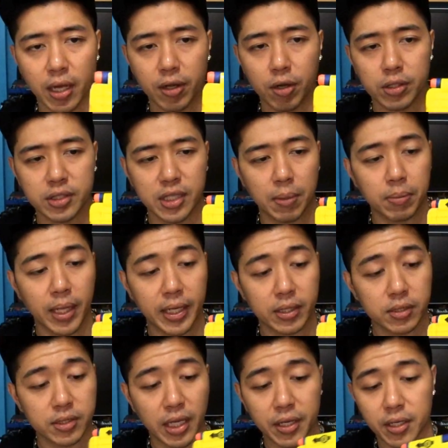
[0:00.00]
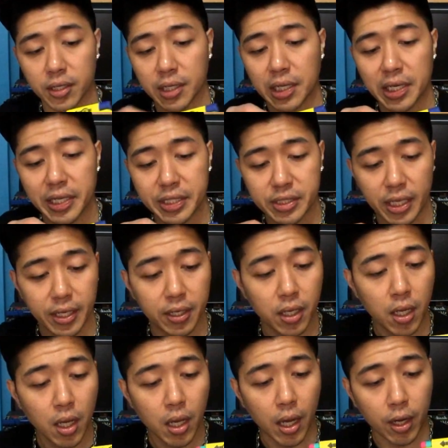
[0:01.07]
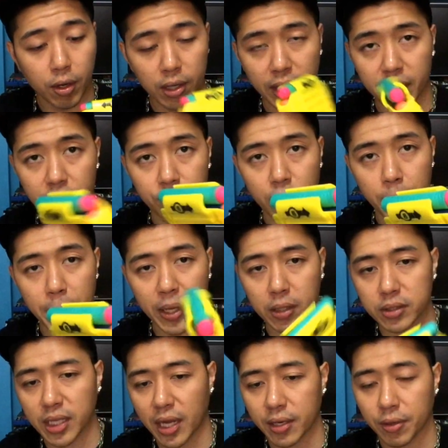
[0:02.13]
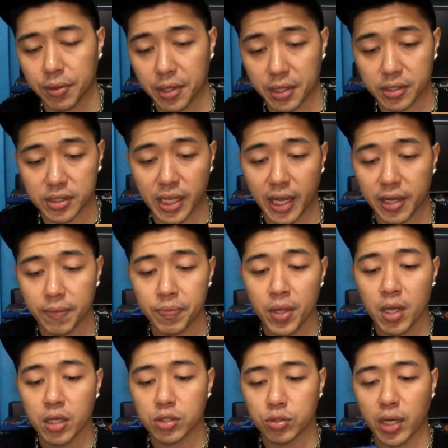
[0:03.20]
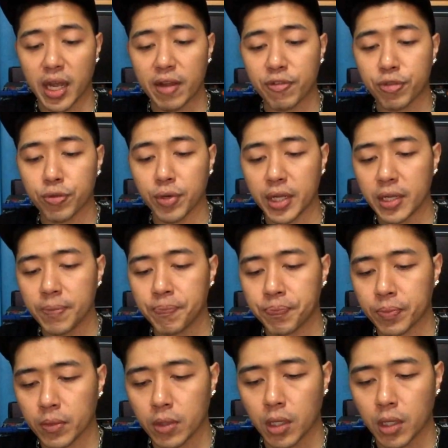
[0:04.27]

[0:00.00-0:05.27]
I got some like standard elites, and I got like a rebel dart on the inside. So I have 3.